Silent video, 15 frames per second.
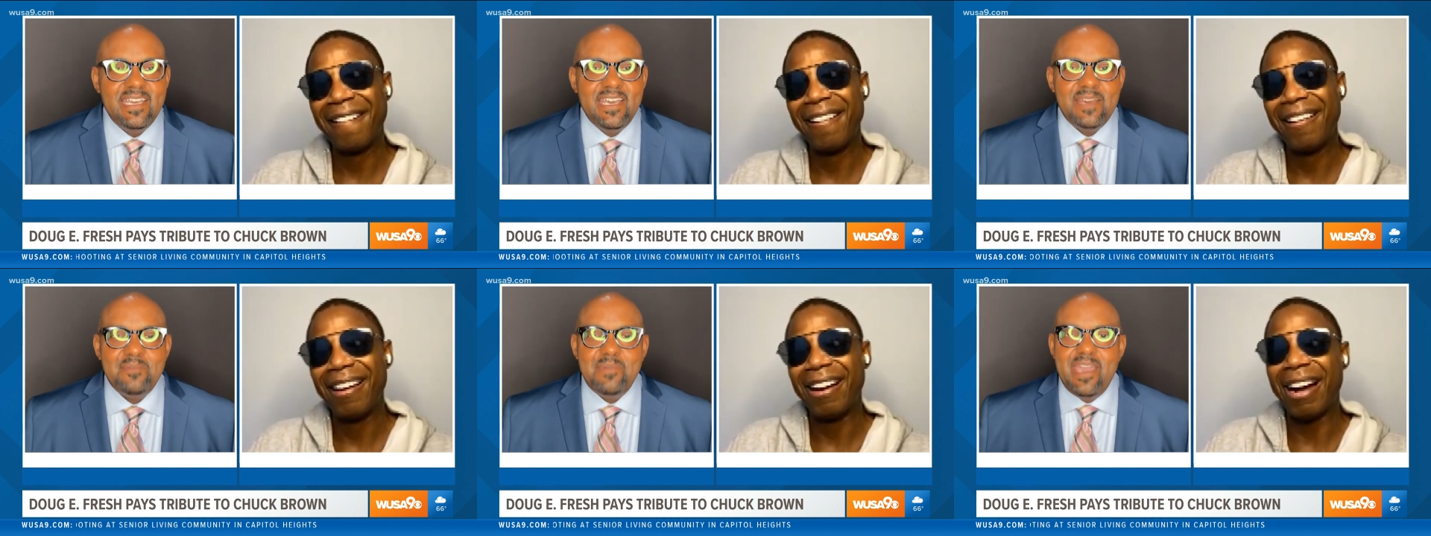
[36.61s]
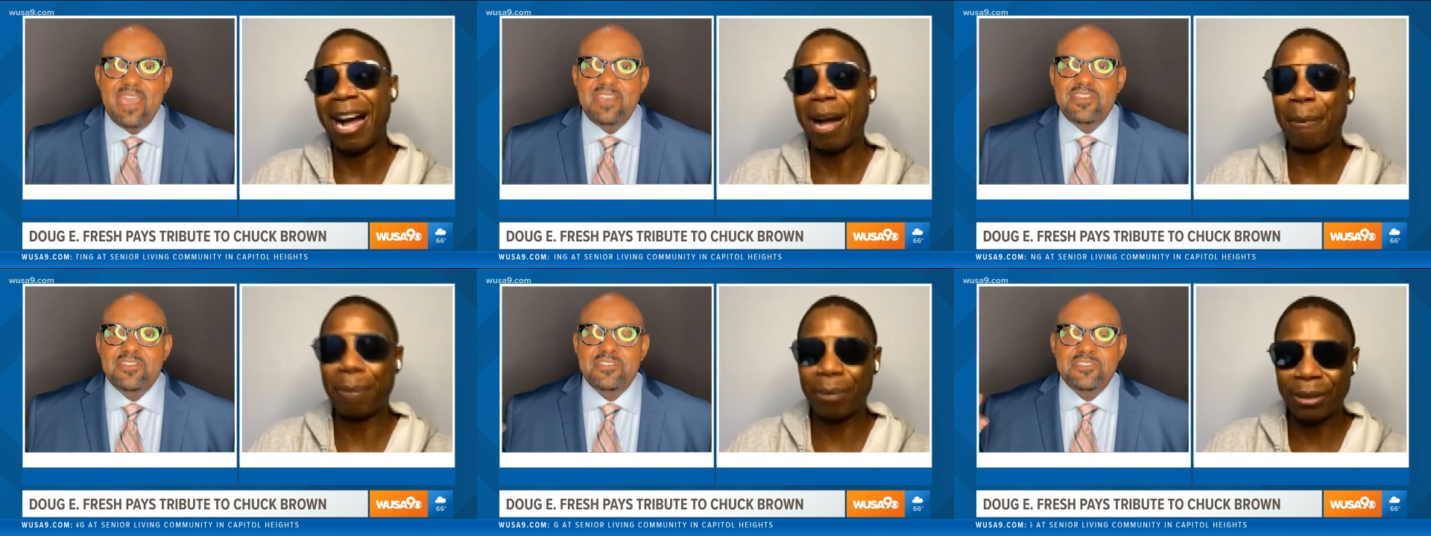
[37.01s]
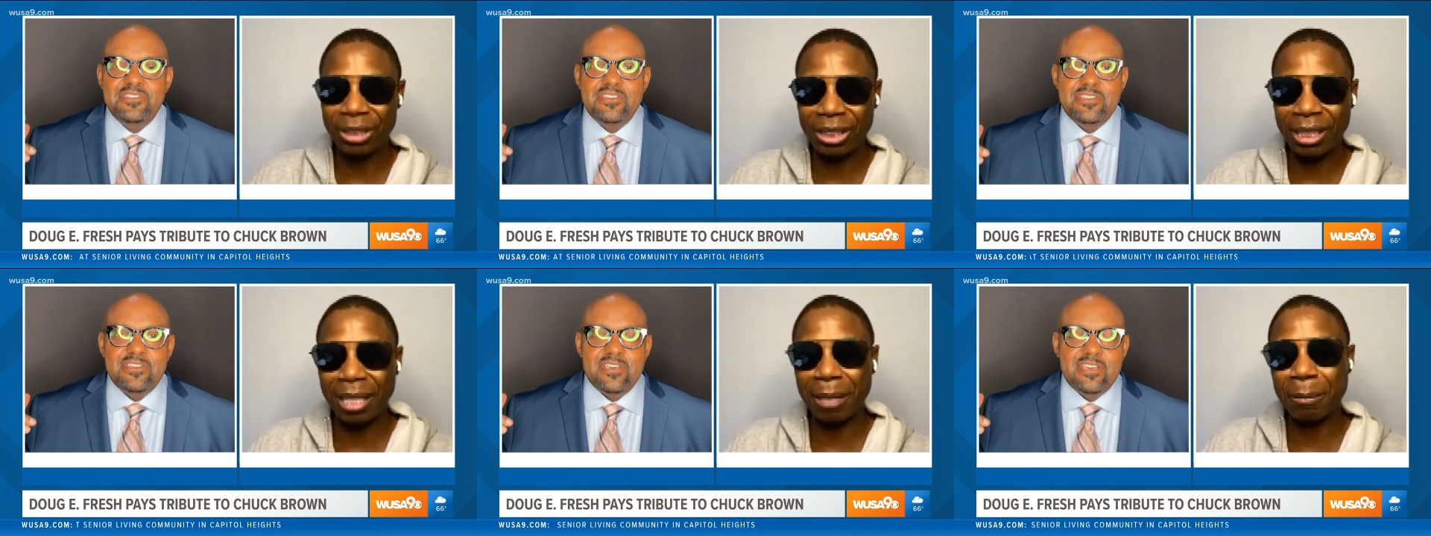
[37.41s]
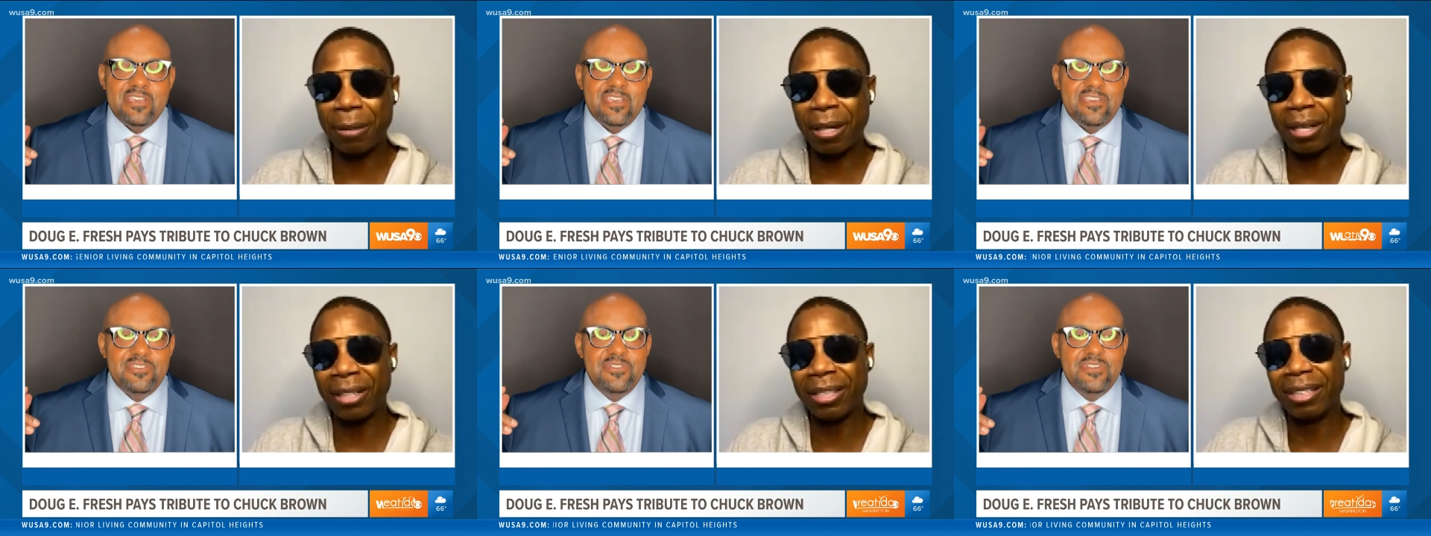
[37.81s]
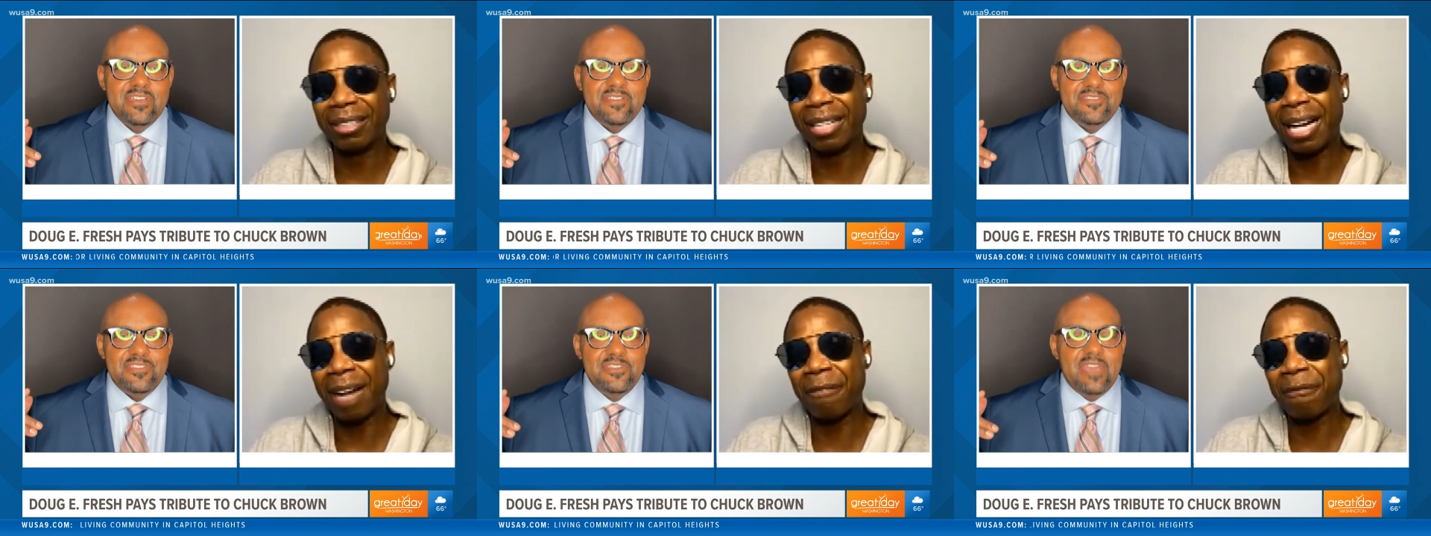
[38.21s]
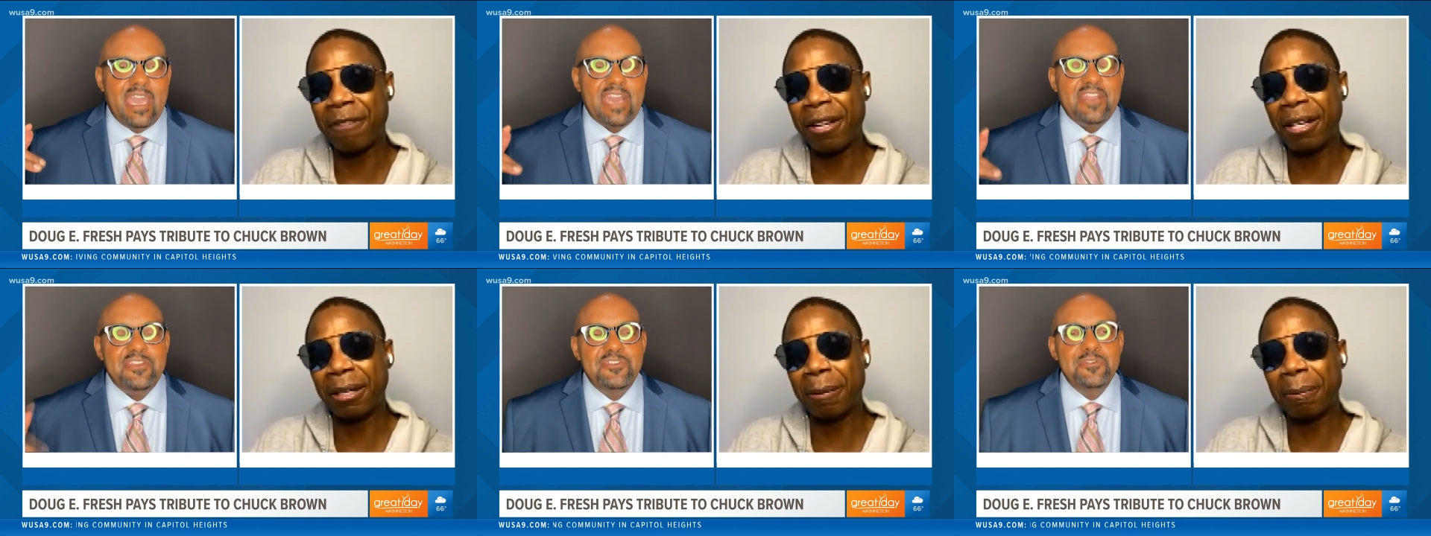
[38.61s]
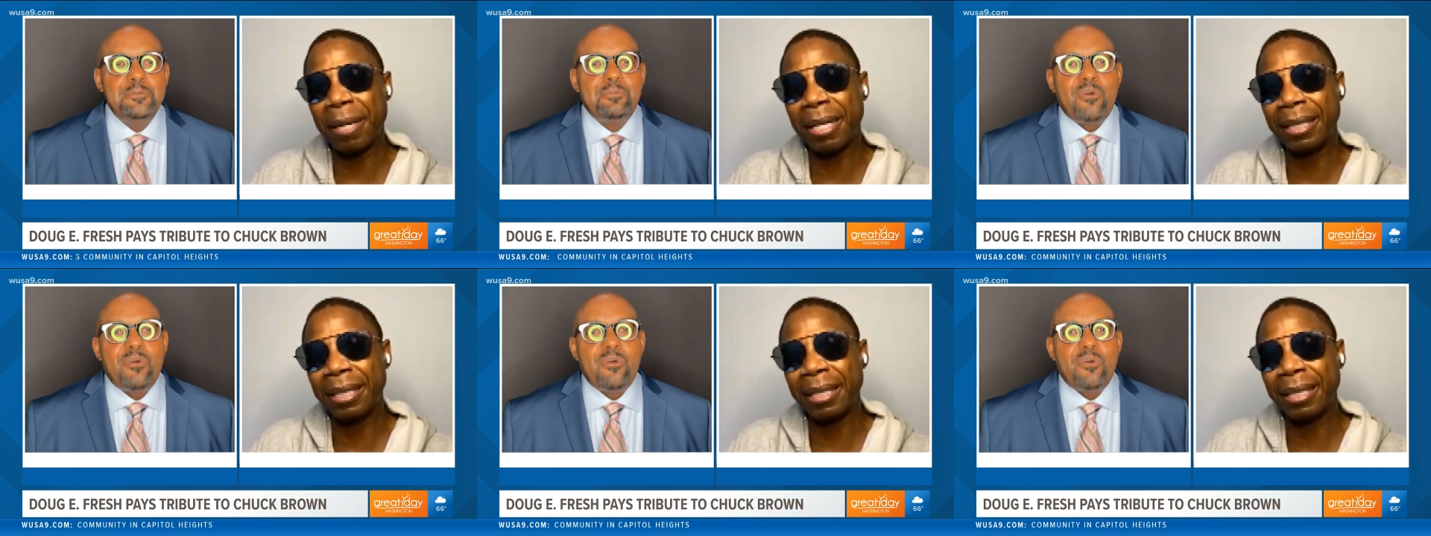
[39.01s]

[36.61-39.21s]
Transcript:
Speaker 1: Man, you I appreciate it, brother. You, you got a new amazing.